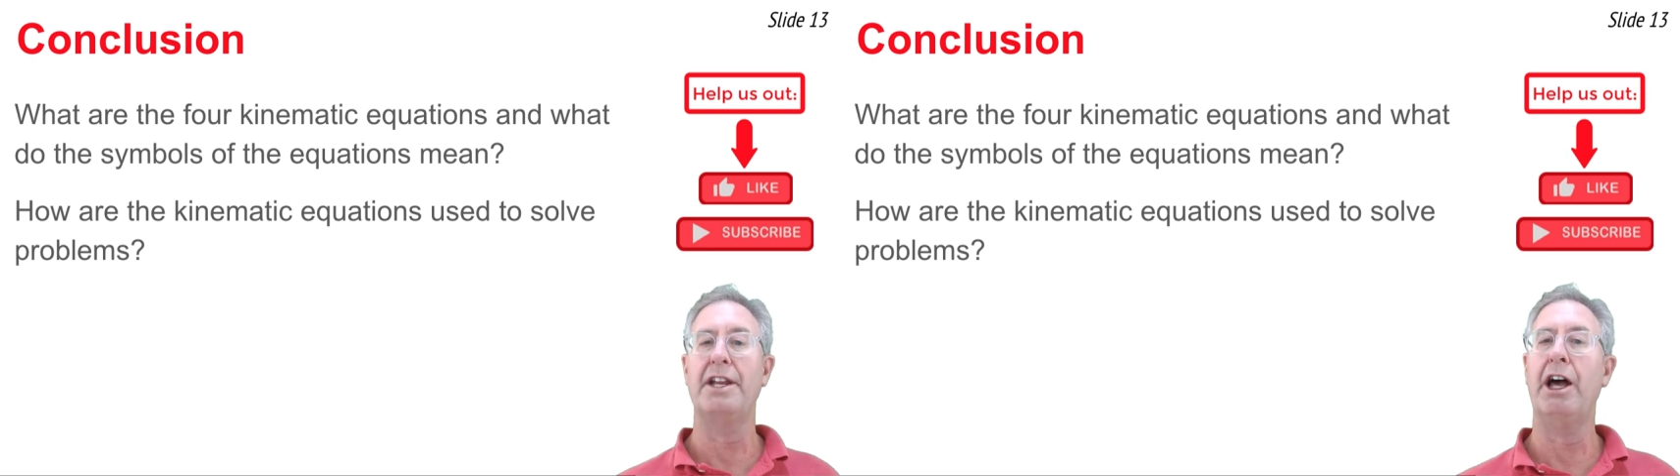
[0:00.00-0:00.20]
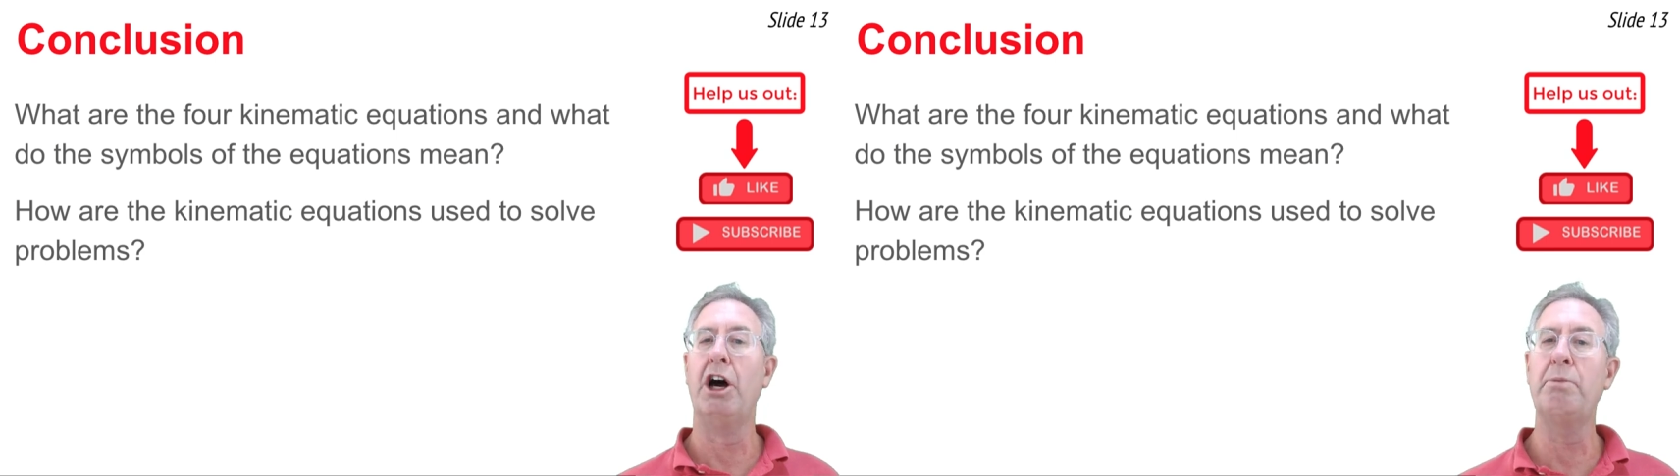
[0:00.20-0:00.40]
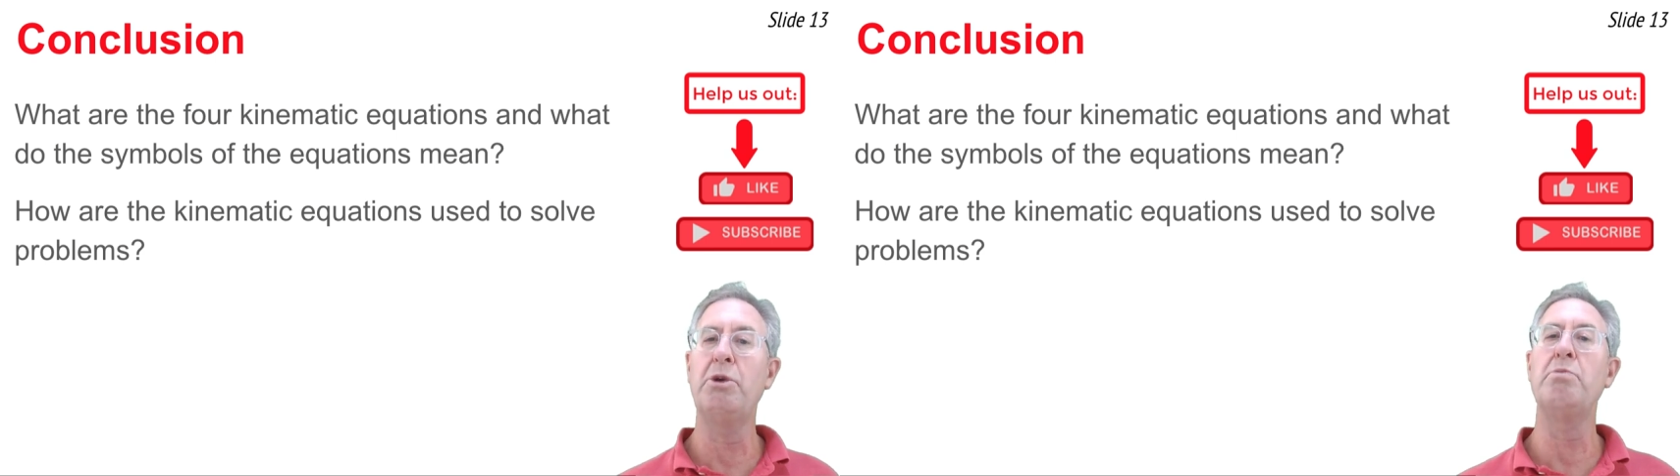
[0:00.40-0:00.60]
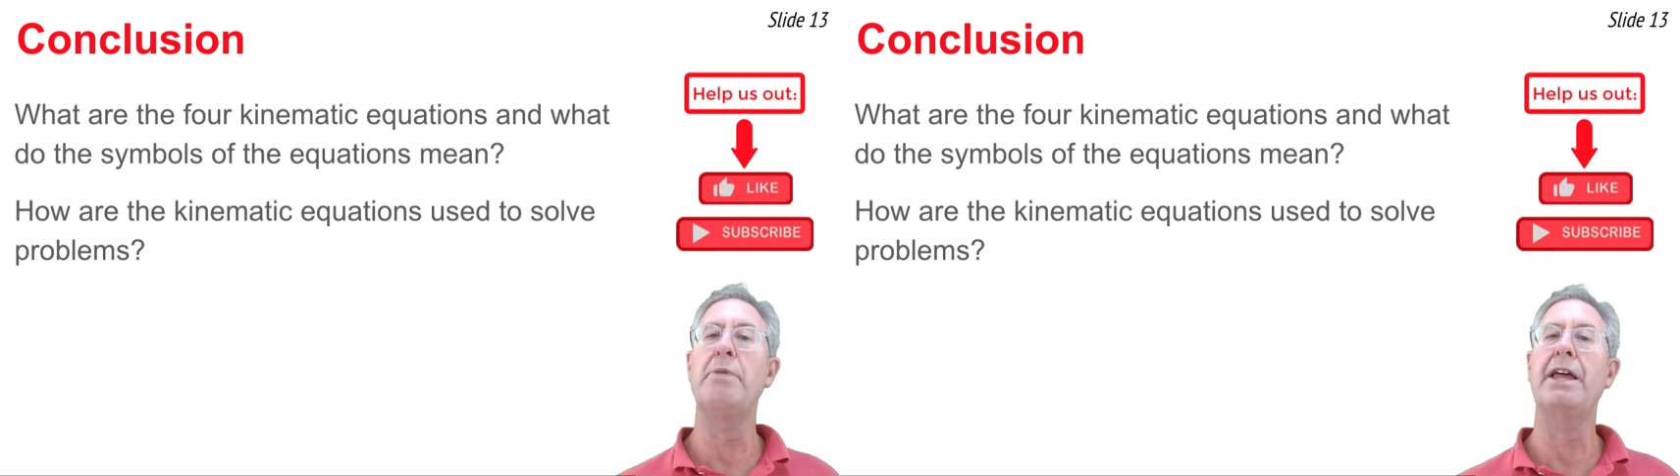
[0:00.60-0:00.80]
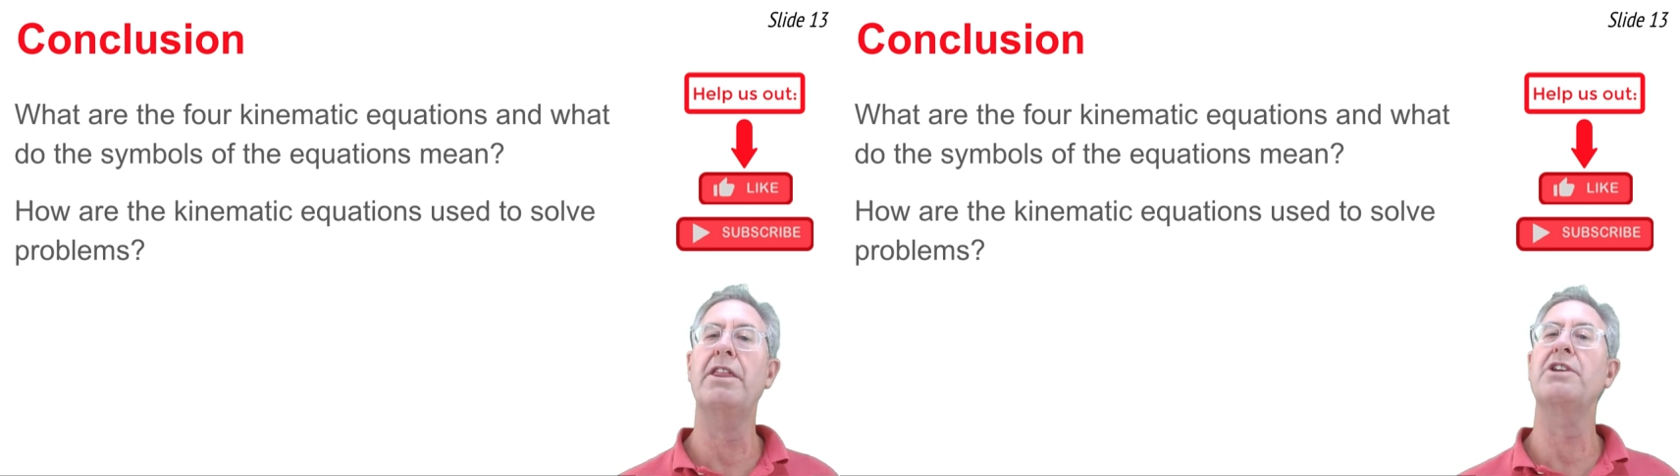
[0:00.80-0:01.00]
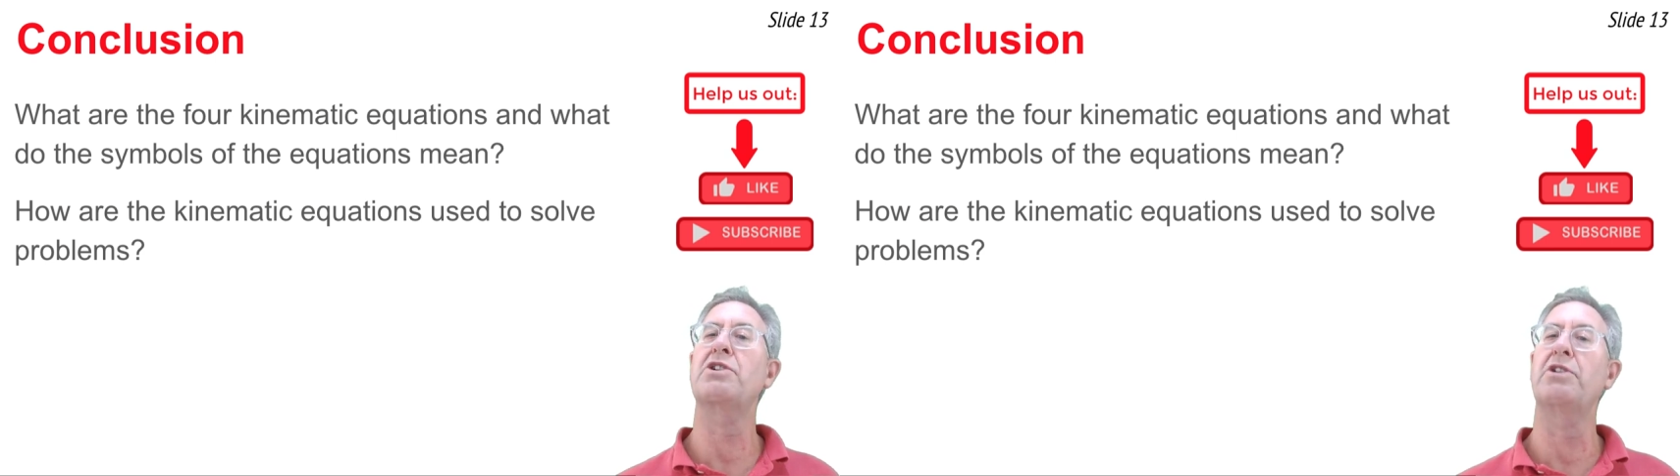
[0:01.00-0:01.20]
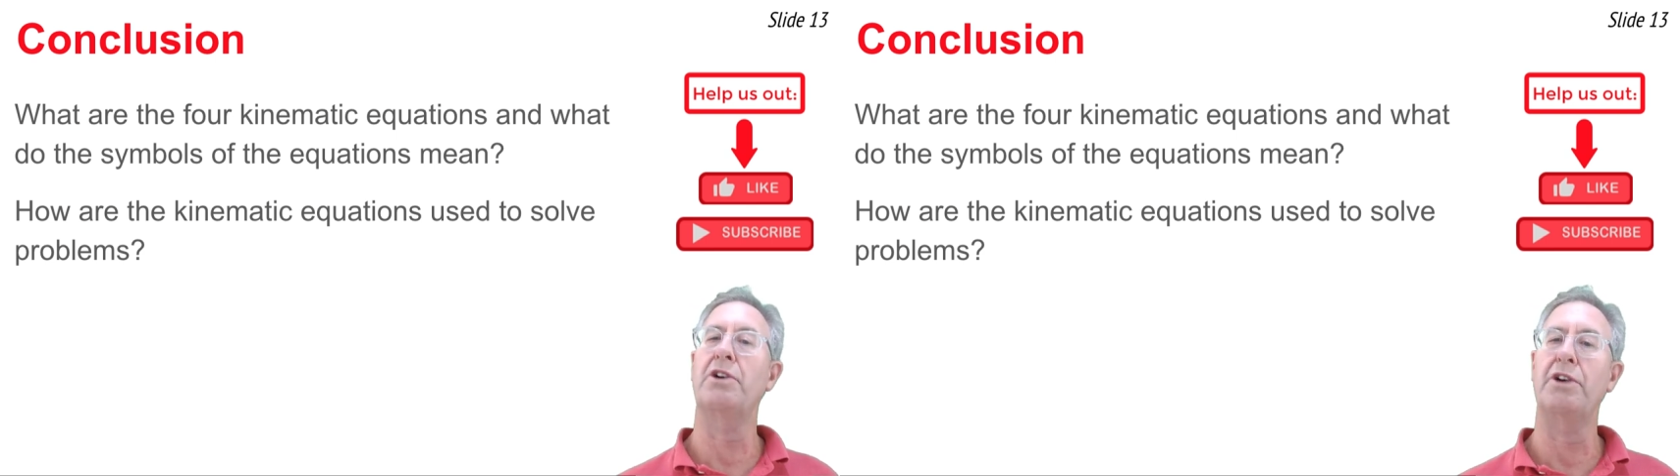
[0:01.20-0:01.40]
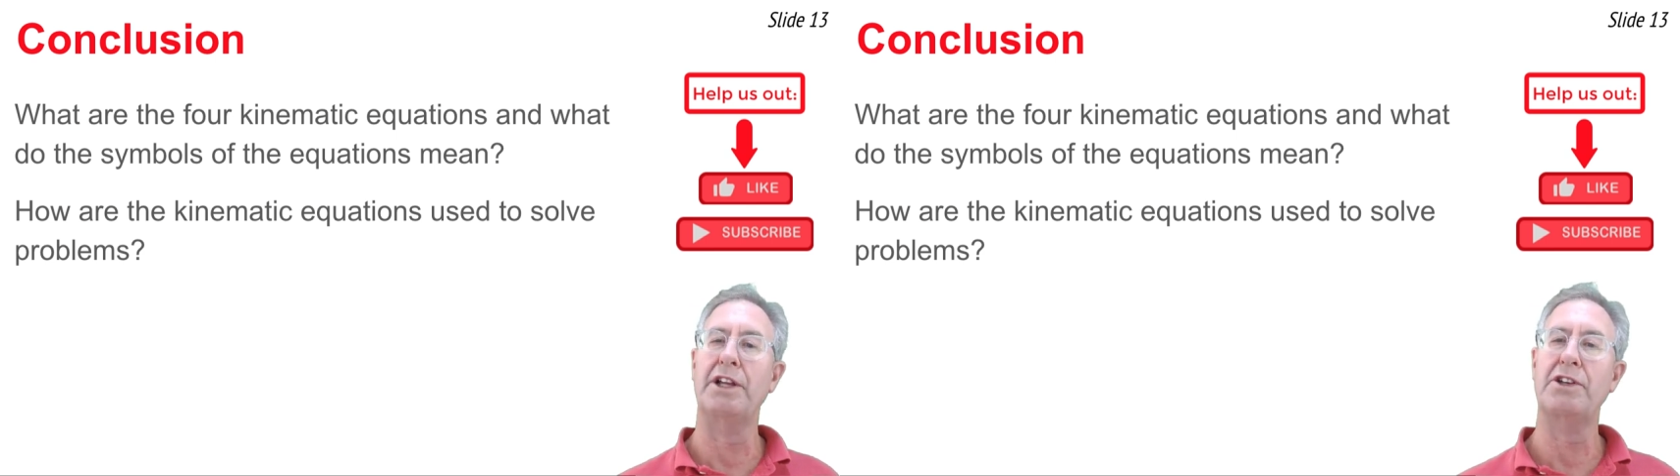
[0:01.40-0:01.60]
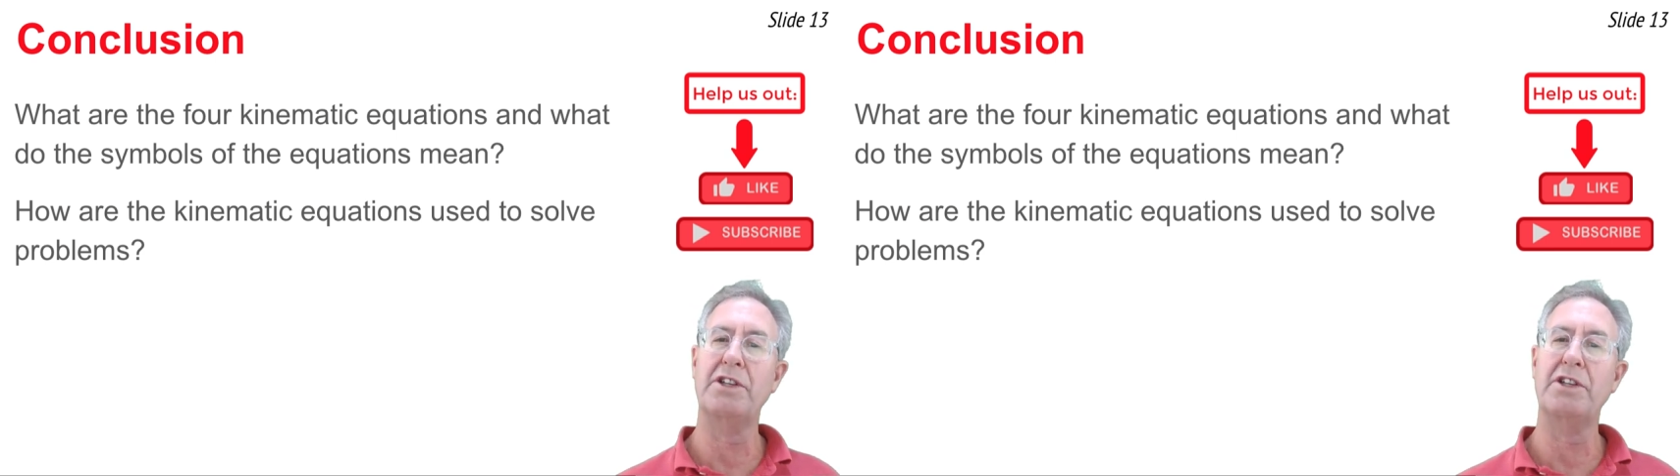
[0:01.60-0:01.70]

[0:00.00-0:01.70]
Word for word: to help you make this learning